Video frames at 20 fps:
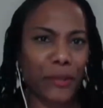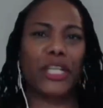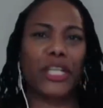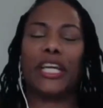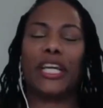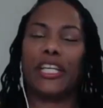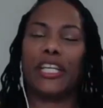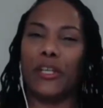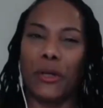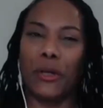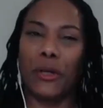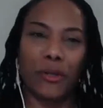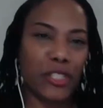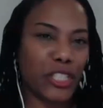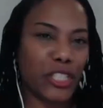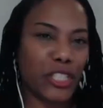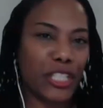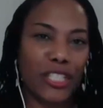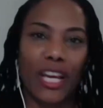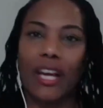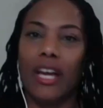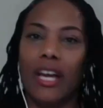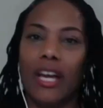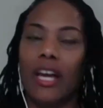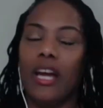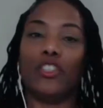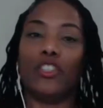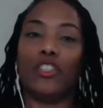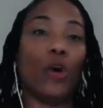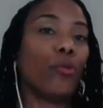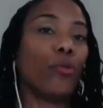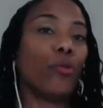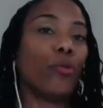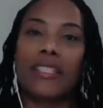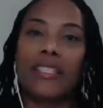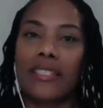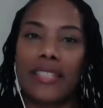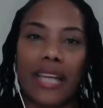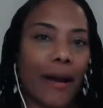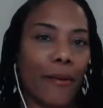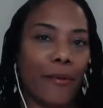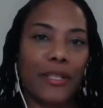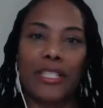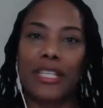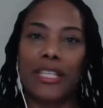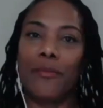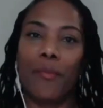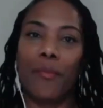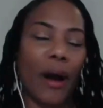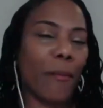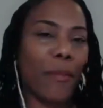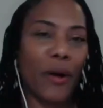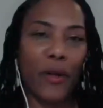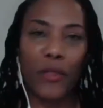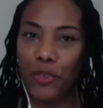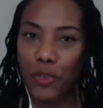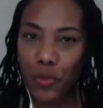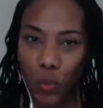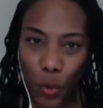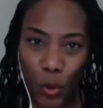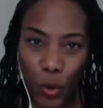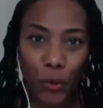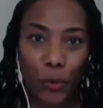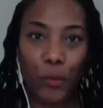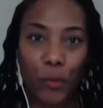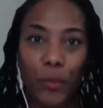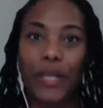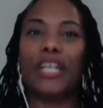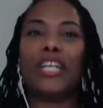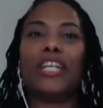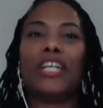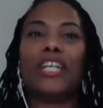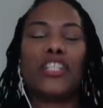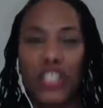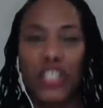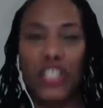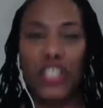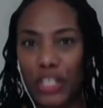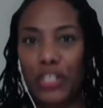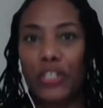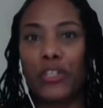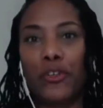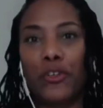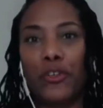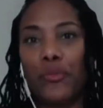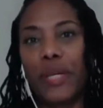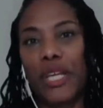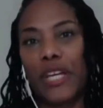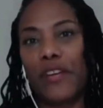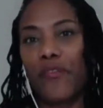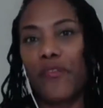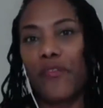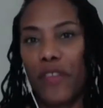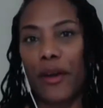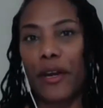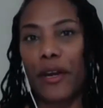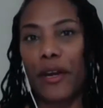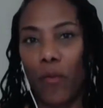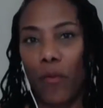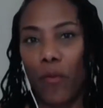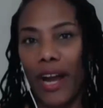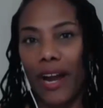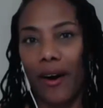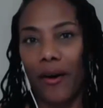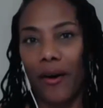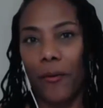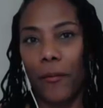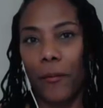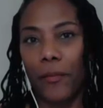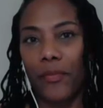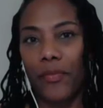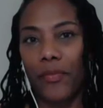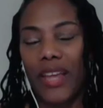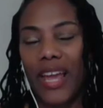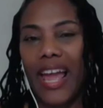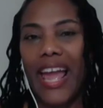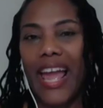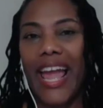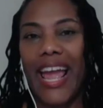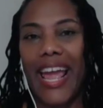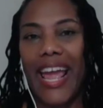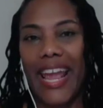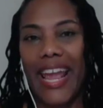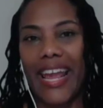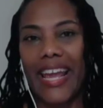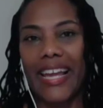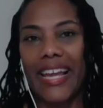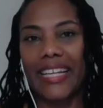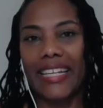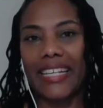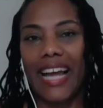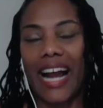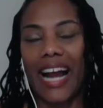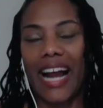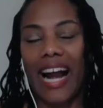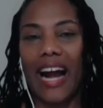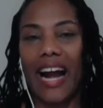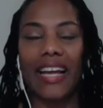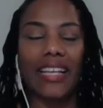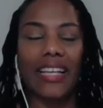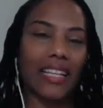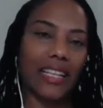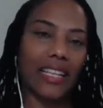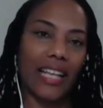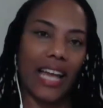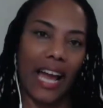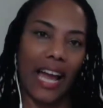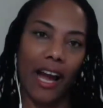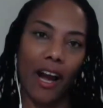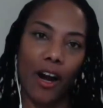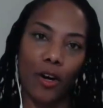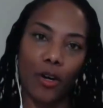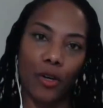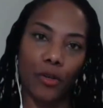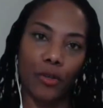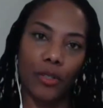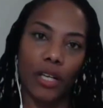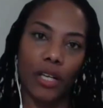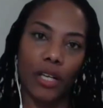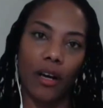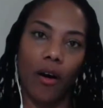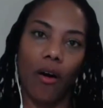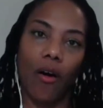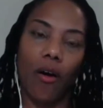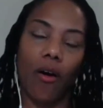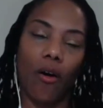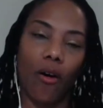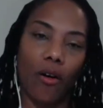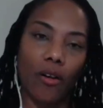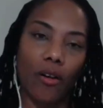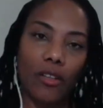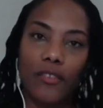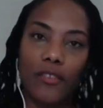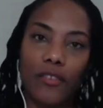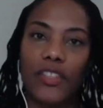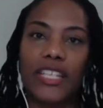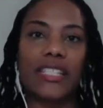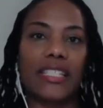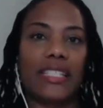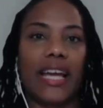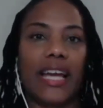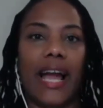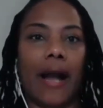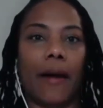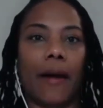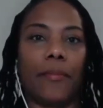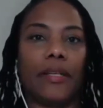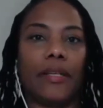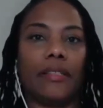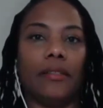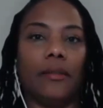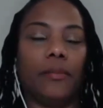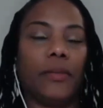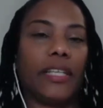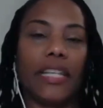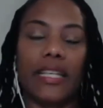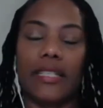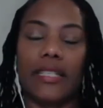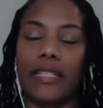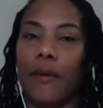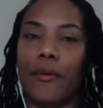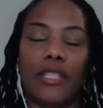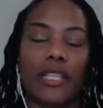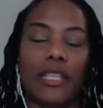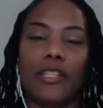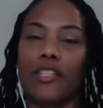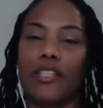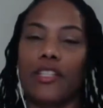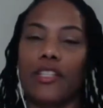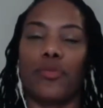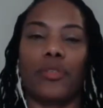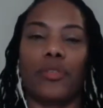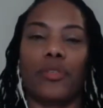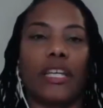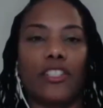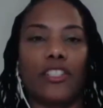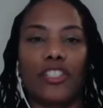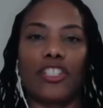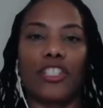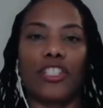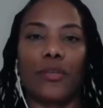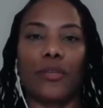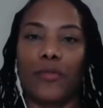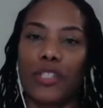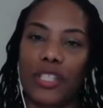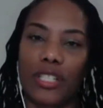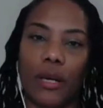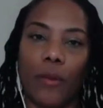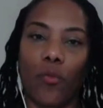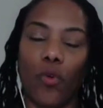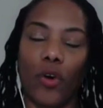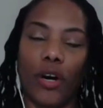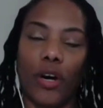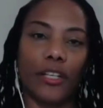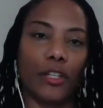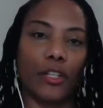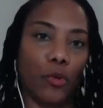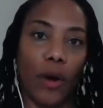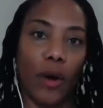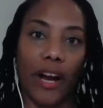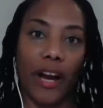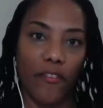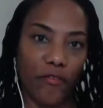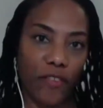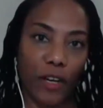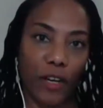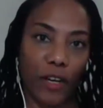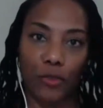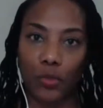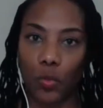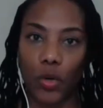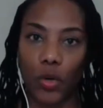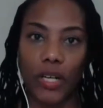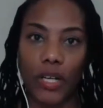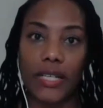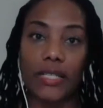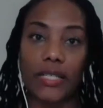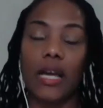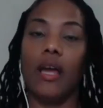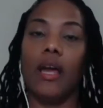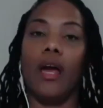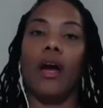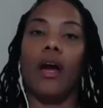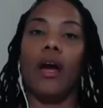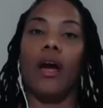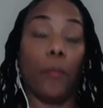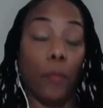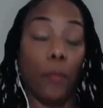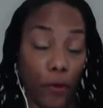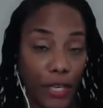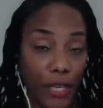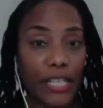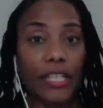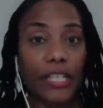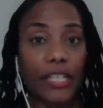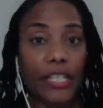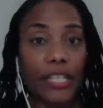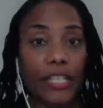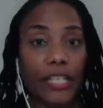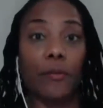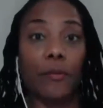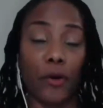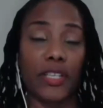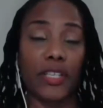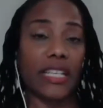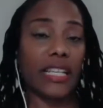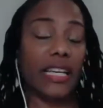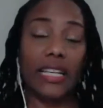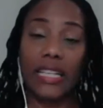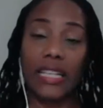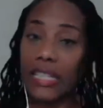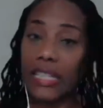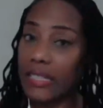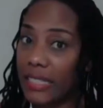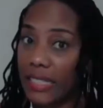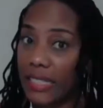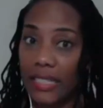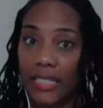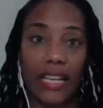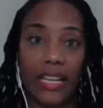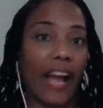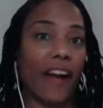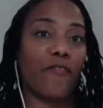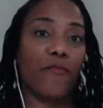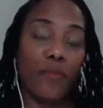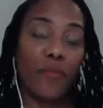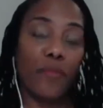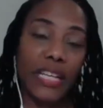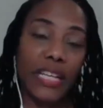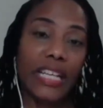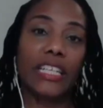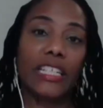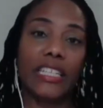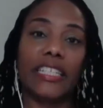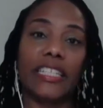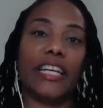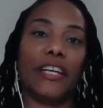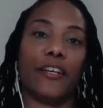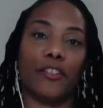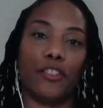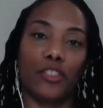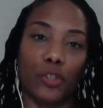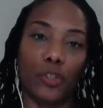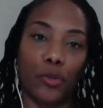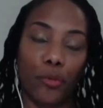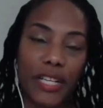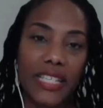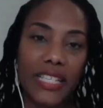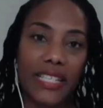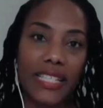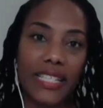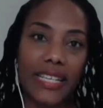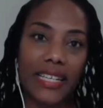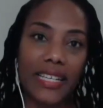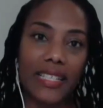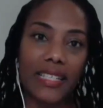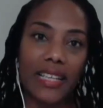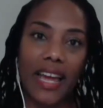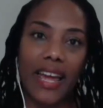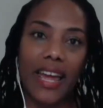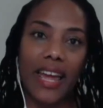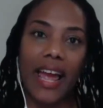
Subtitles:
She's known me since I was in my mother's womb. She knew me very well. And I allowed all of this to happen because I was in this relationship with someone who I felt was a pretty good person, and he did have many good characteristics.